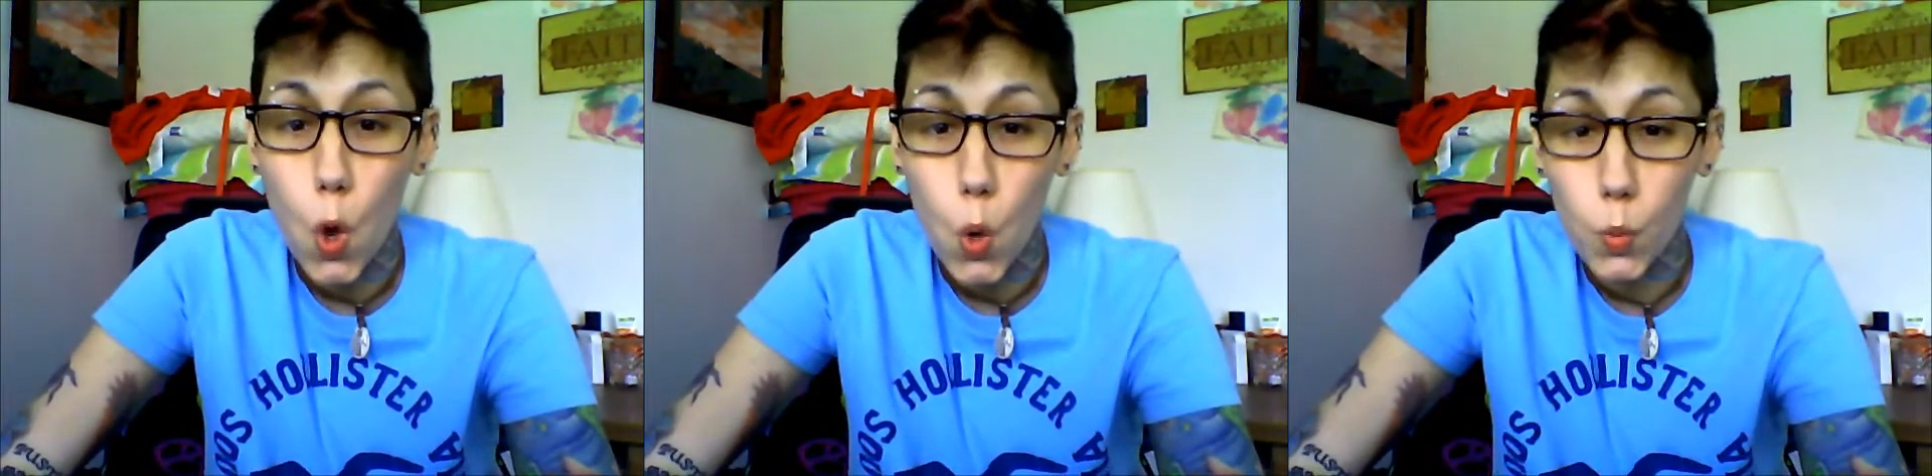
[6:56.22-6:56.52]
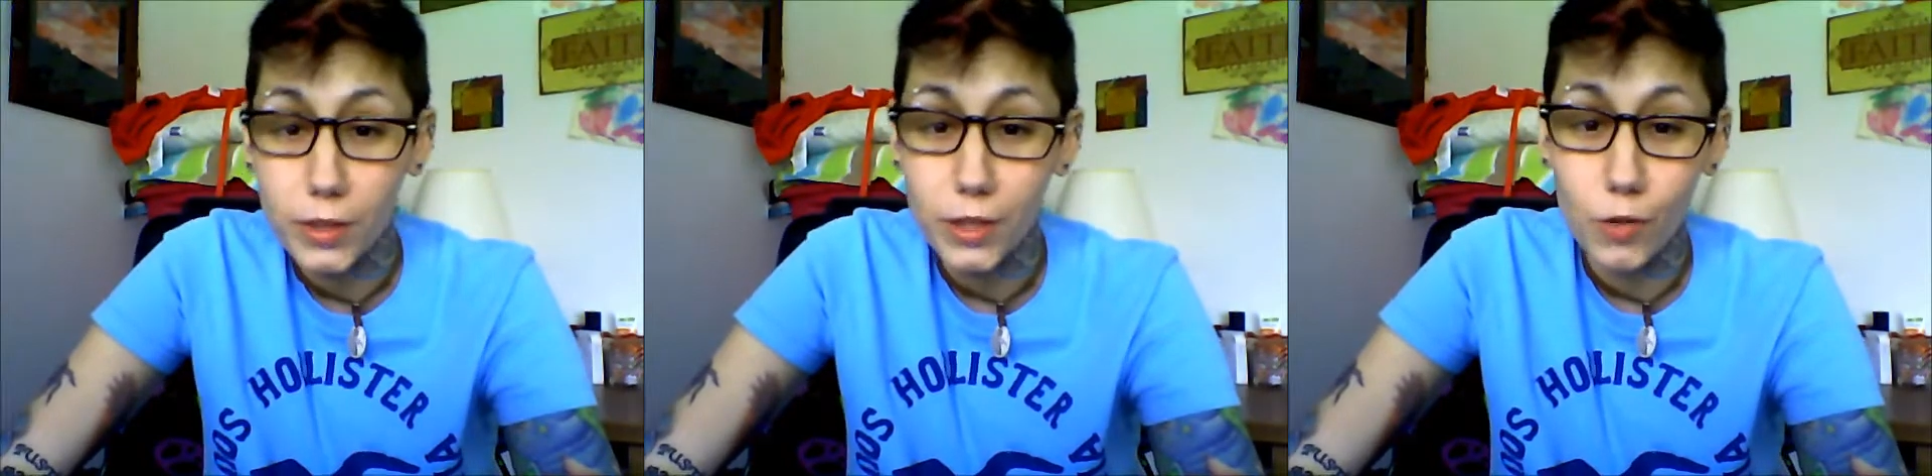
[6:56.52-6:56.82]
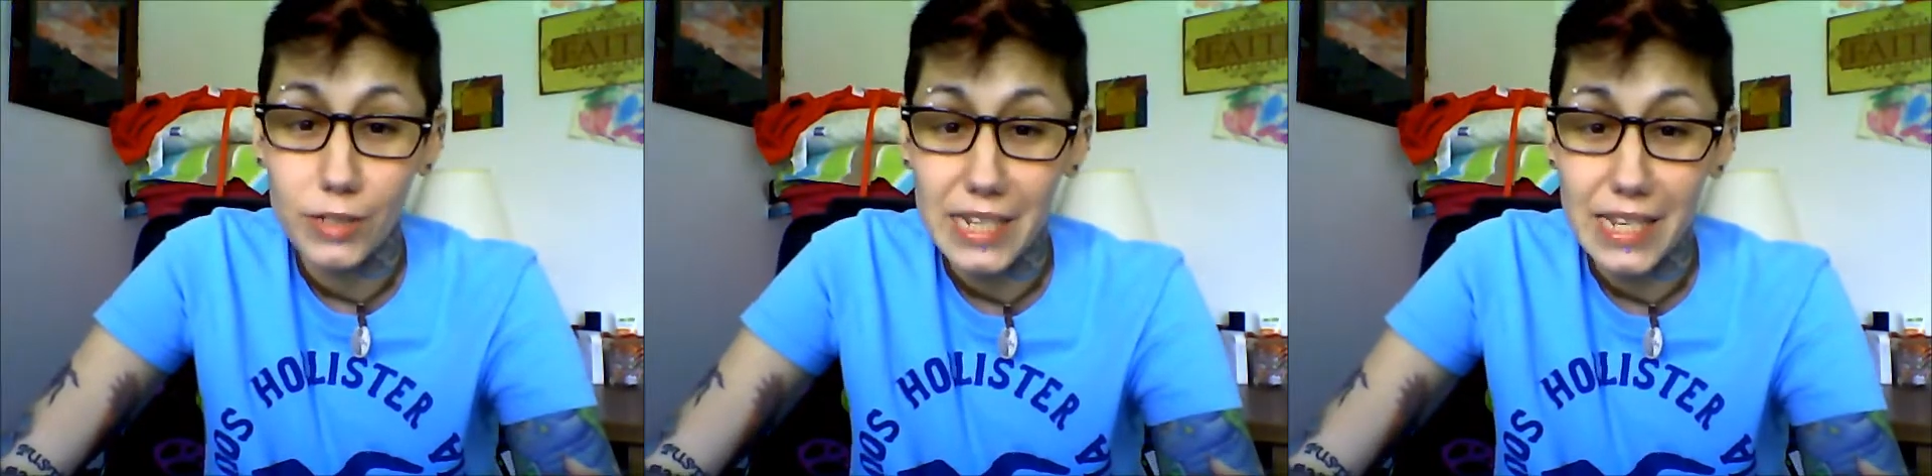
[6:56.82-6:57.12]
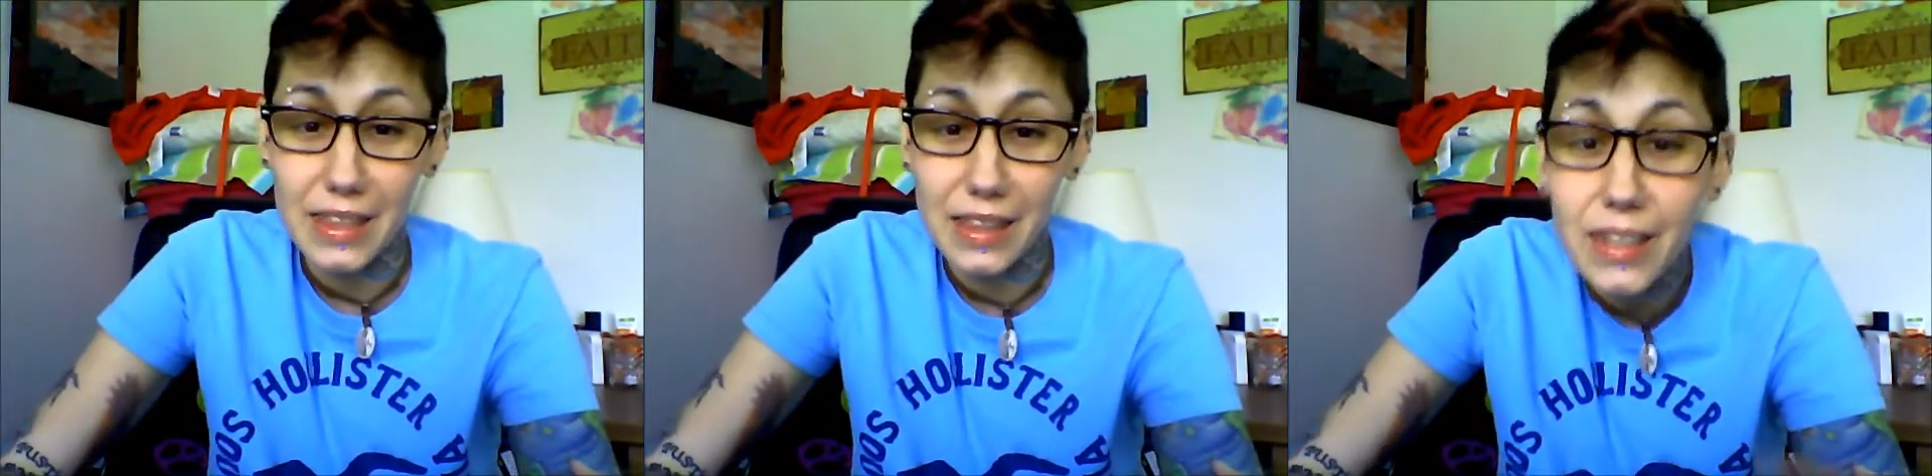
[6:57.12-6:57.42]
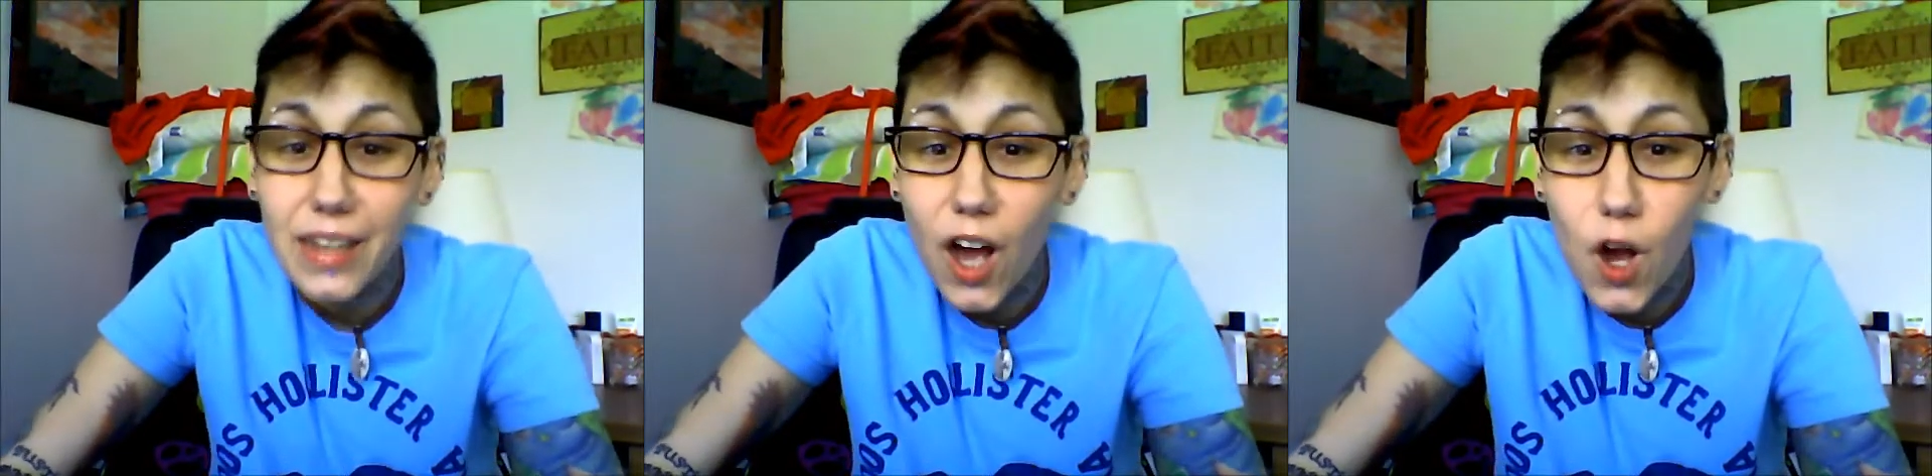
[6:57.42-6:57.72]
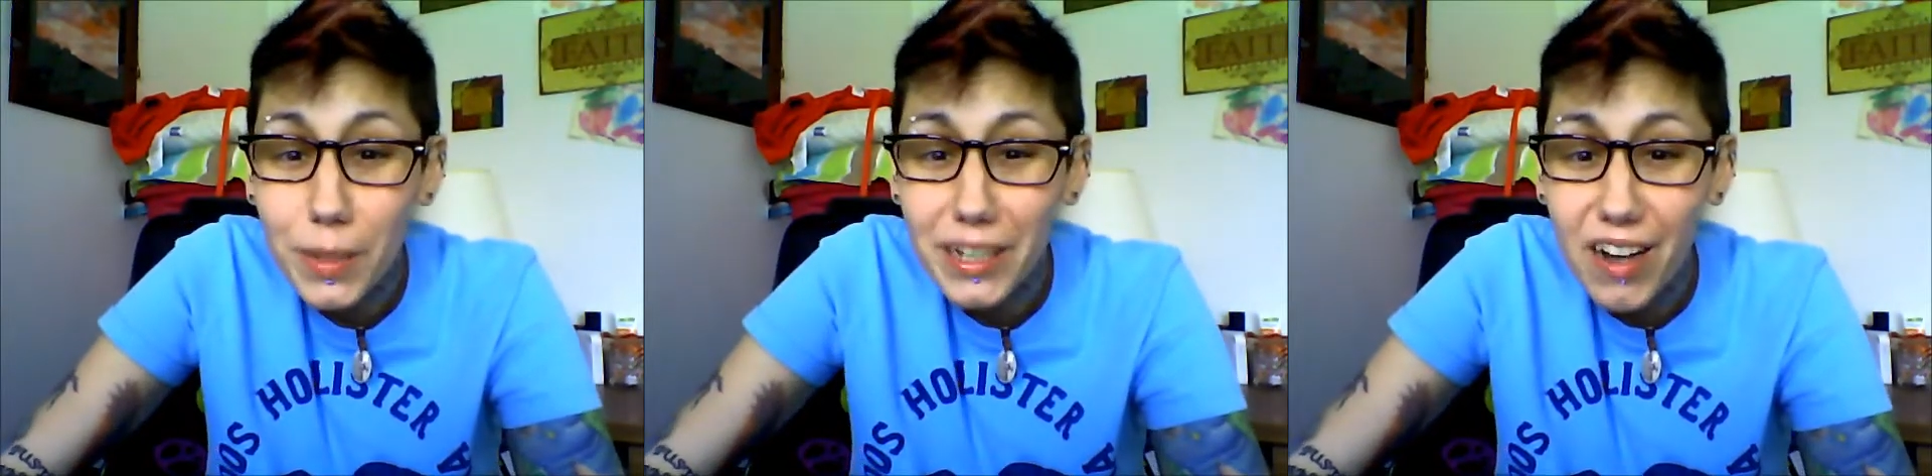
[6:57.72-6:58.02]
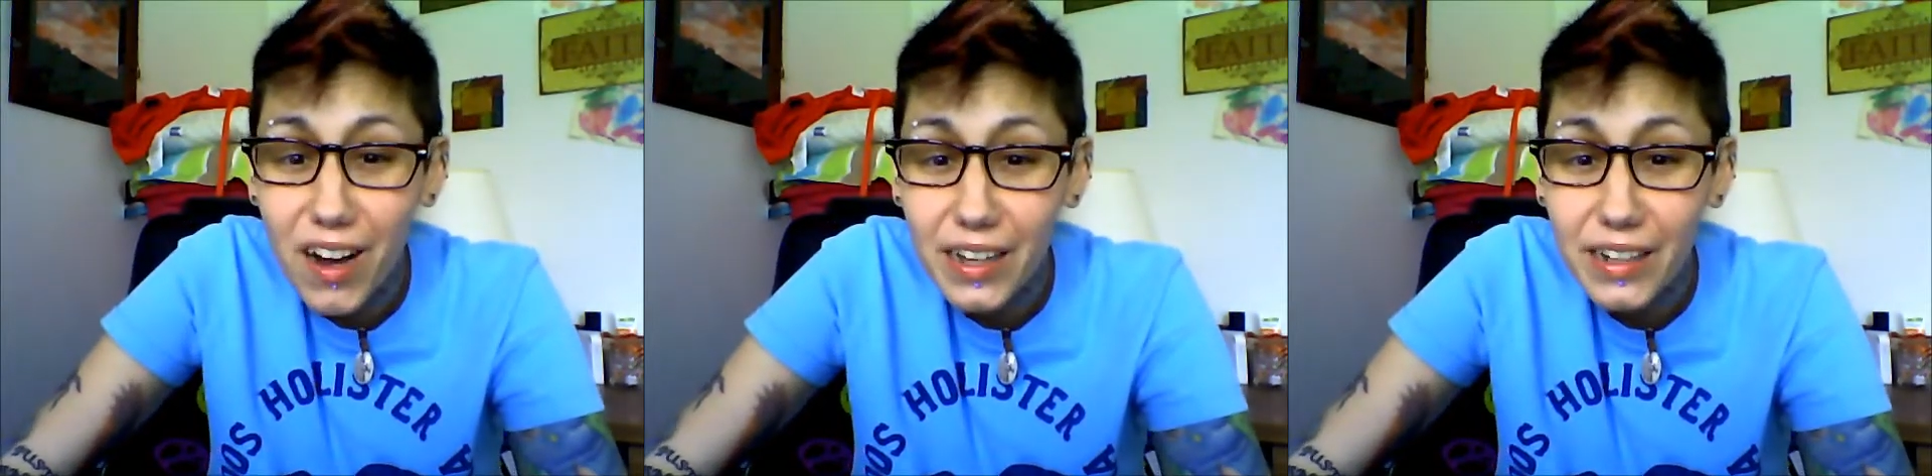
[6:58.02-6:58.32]
with no teeth. Oh my
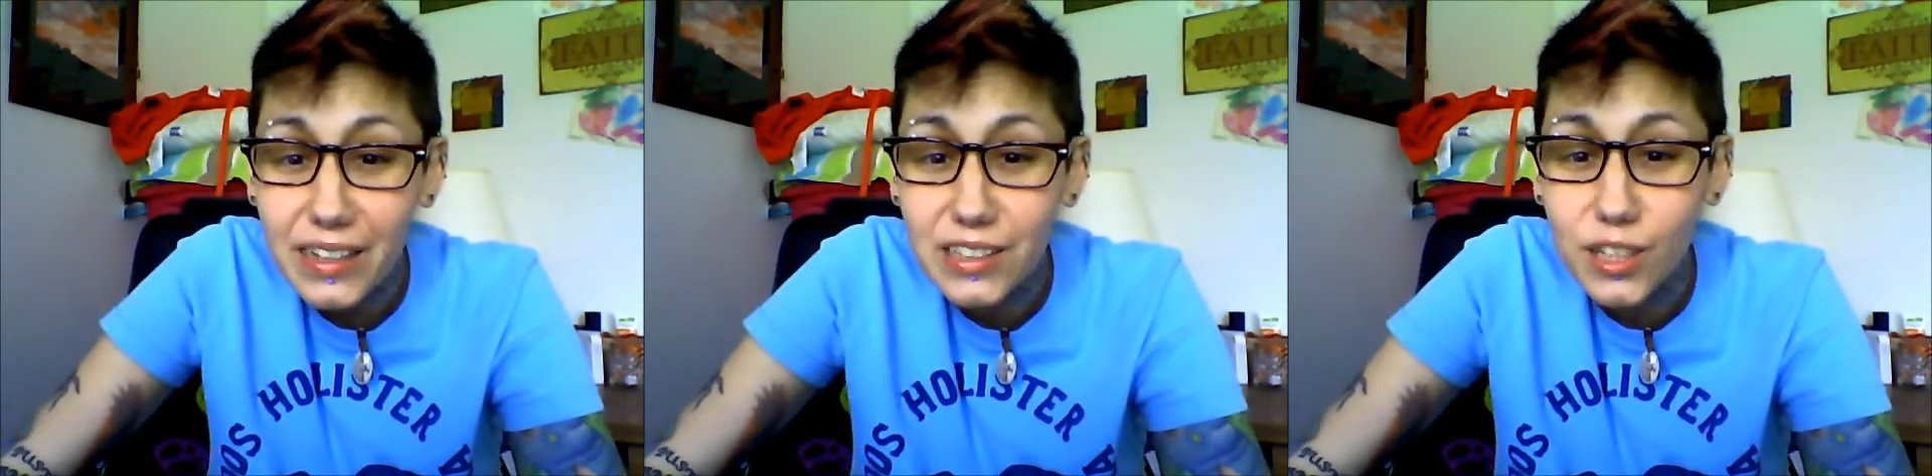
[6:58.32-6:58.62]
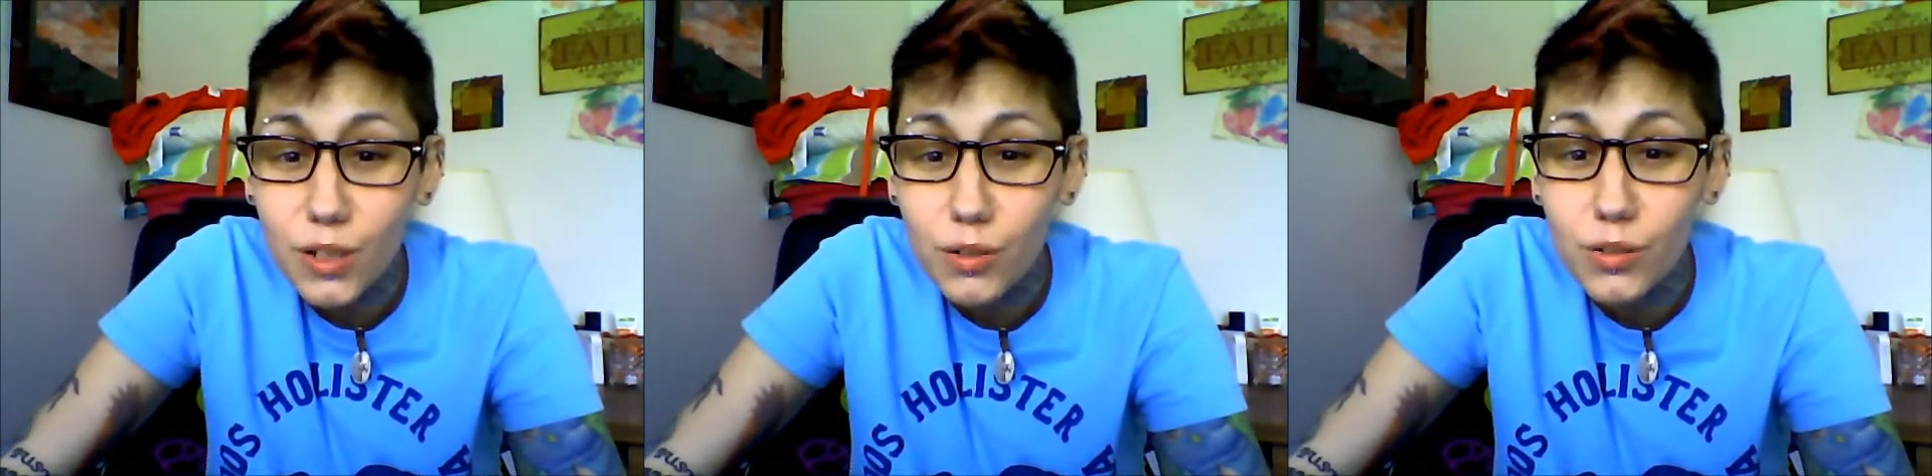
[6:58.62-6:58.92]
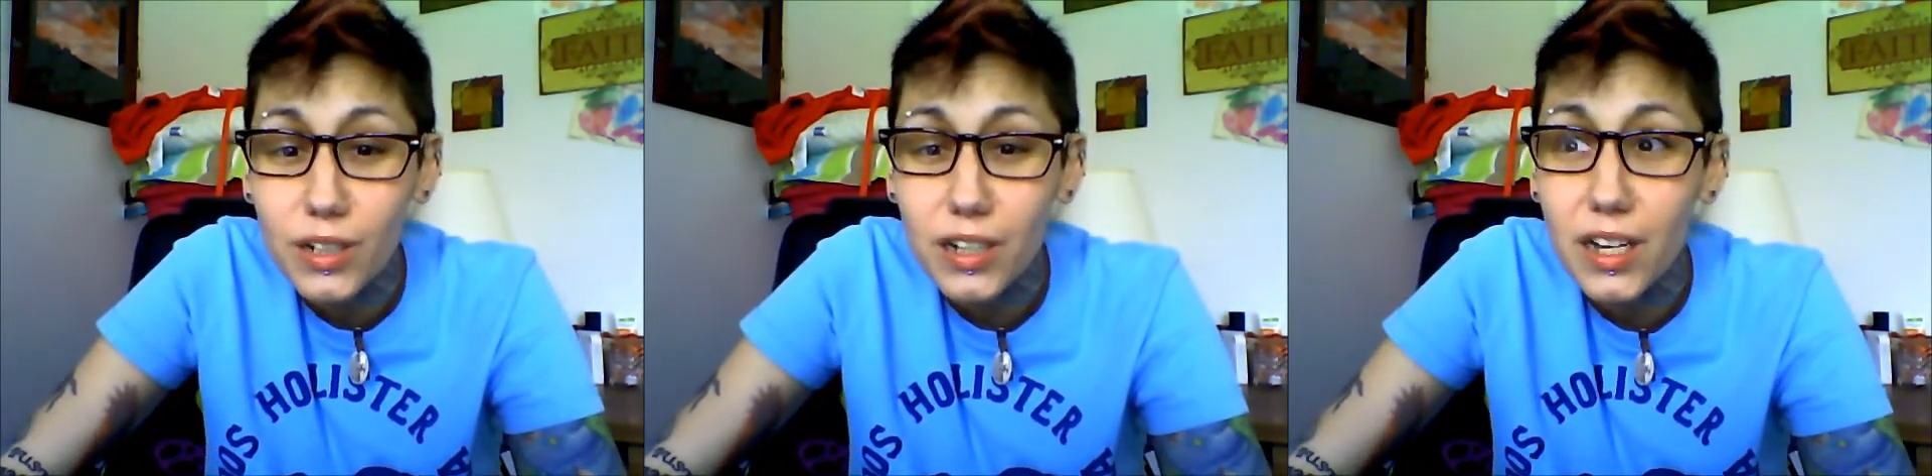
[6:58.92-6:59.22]
god, he's so